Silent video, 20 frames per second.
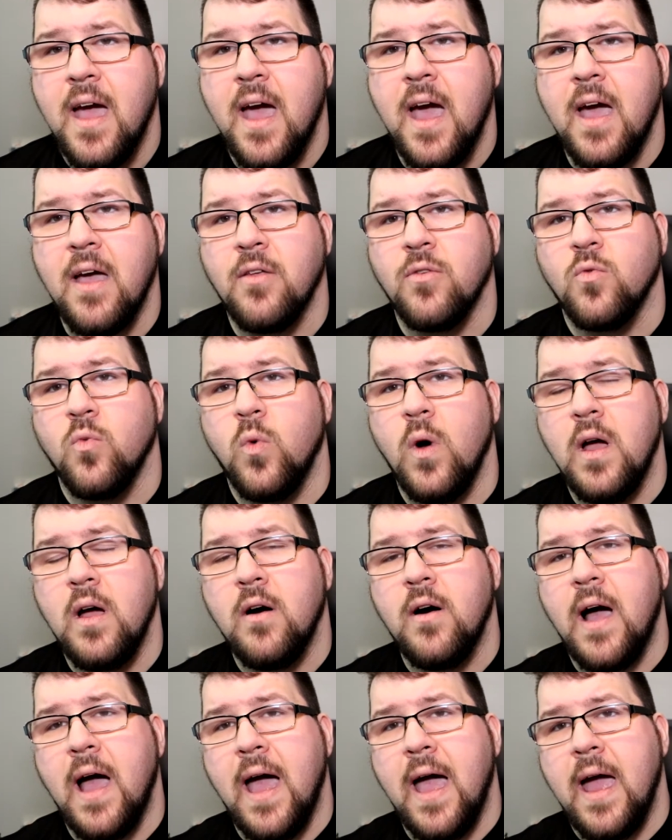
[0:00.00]
as
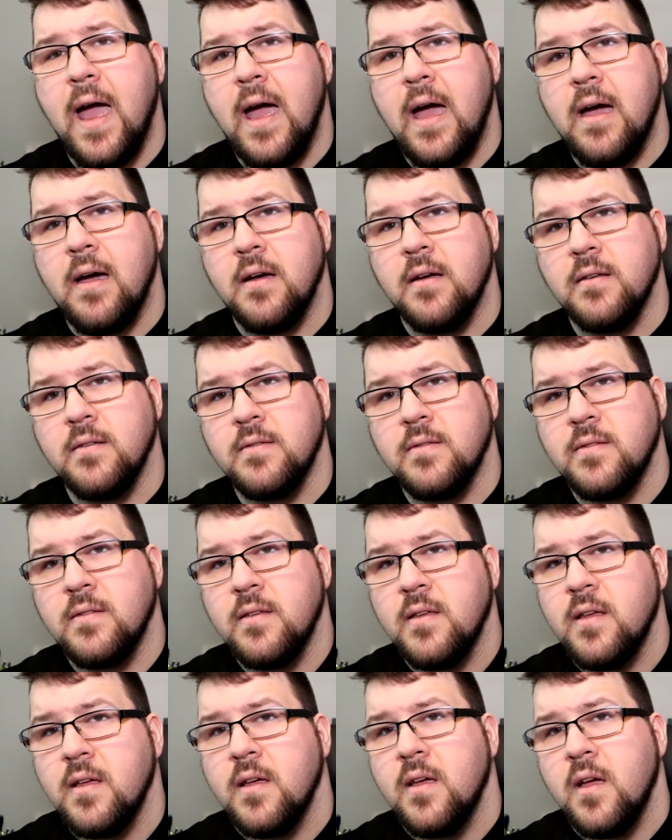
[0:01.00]
well as,
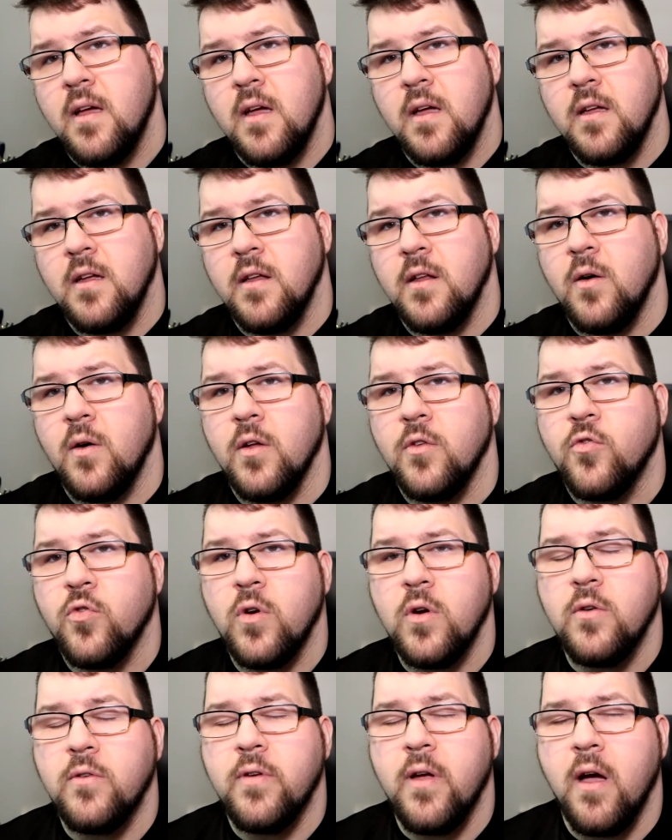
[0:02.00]
you know, a
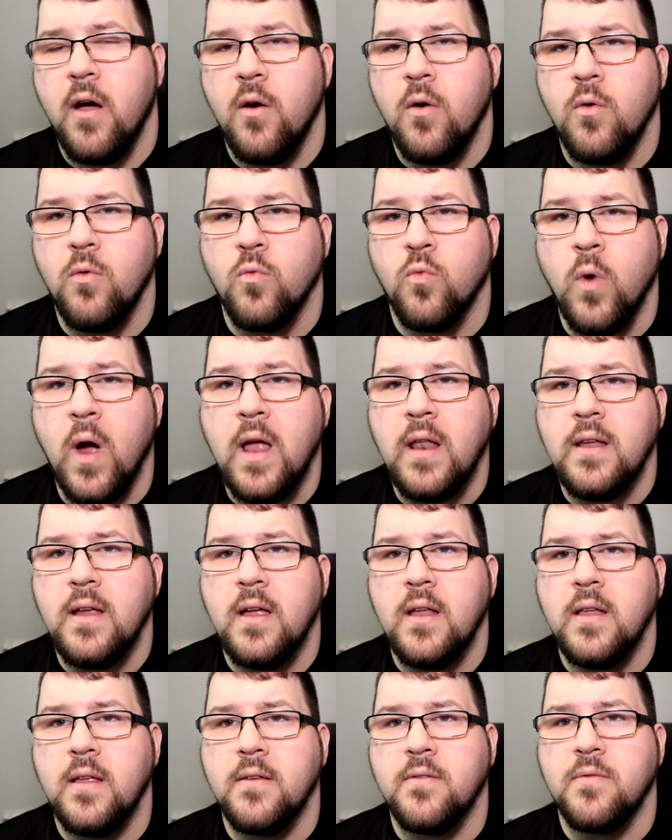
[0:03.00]
true tone
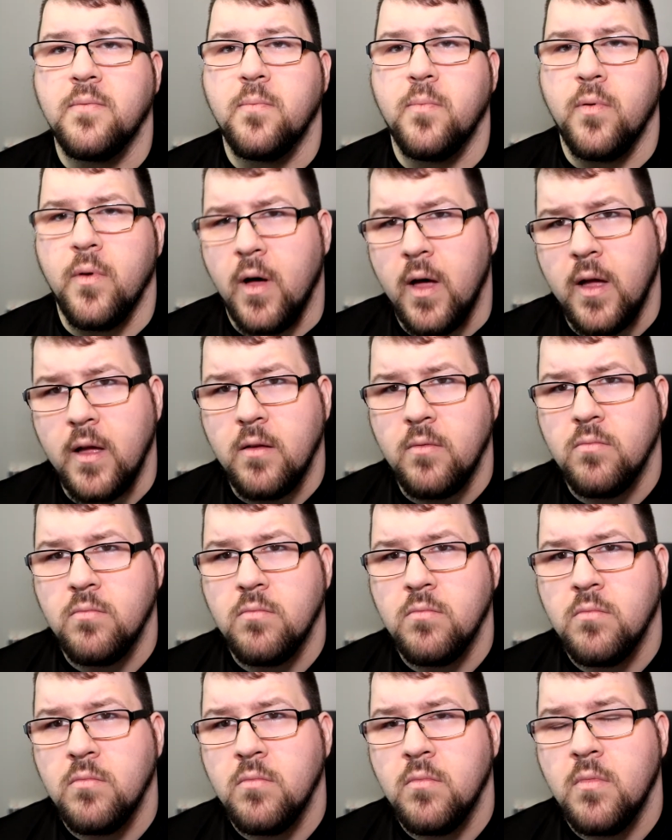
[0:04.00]
retina display.
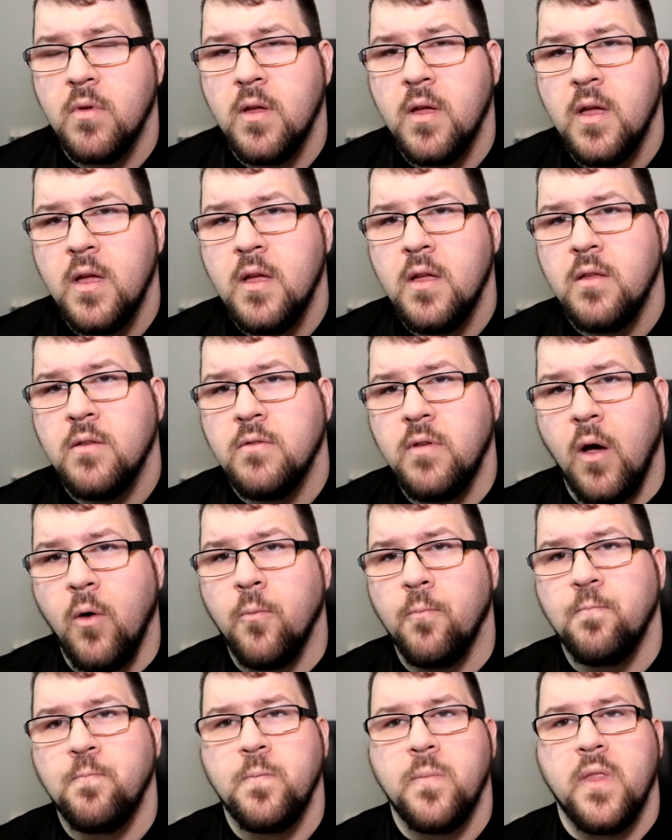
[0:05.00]
So
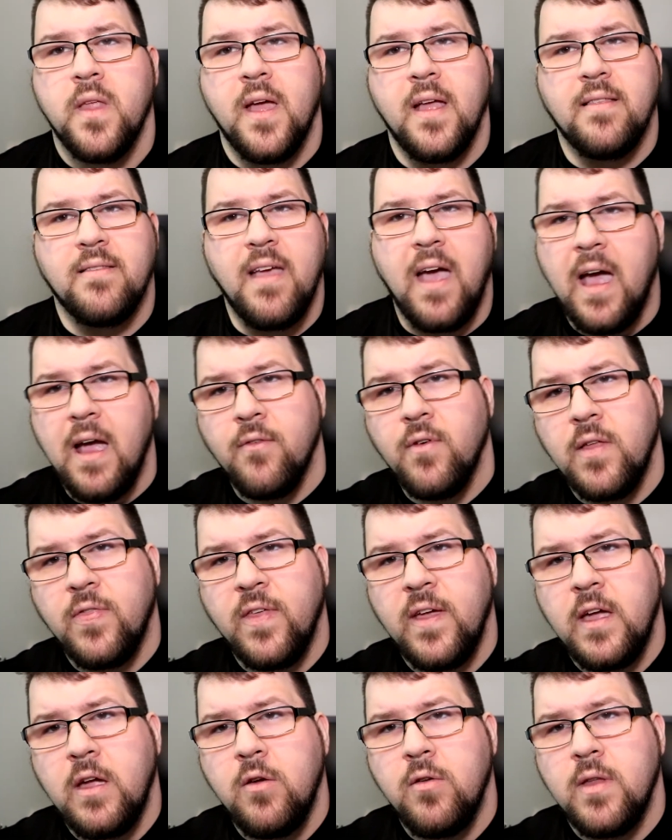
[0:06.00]
it's
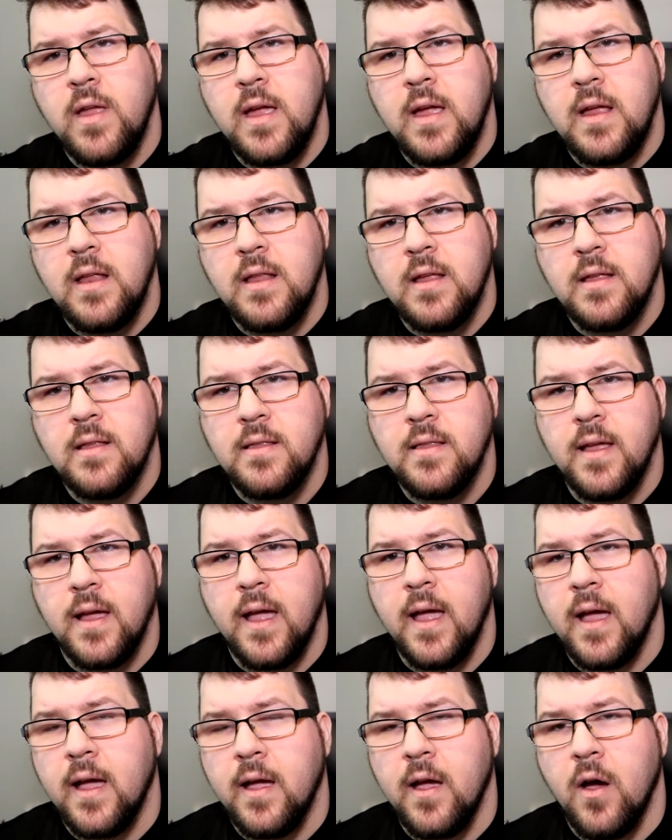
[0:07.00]
everything you need to
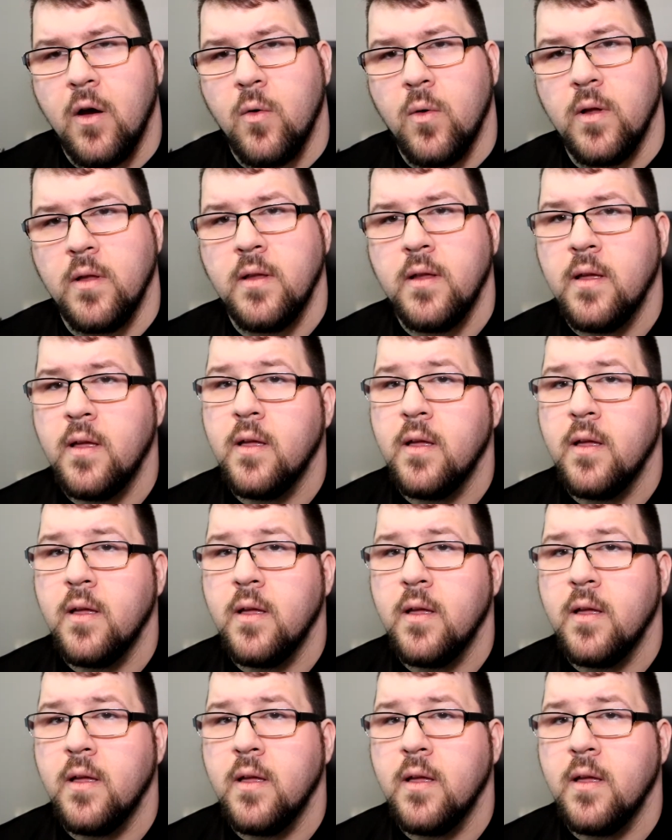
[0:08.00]
get going.